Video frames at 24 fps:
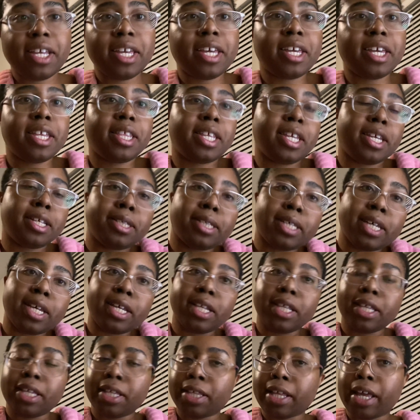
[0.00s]
He needs
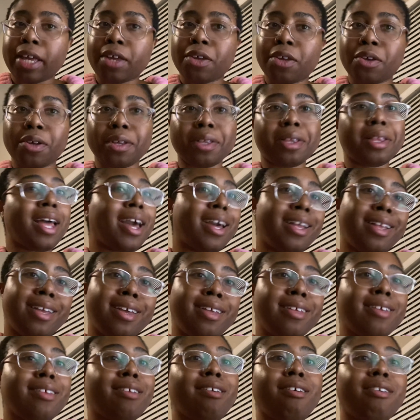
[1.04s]
it in like good
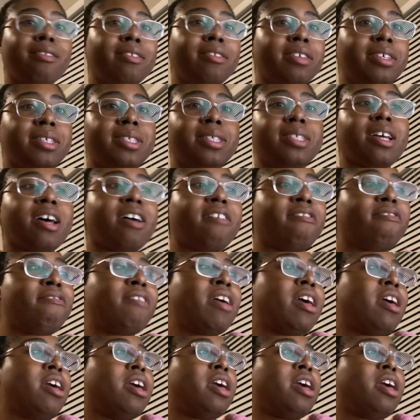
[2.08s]
lighting and all this stuff.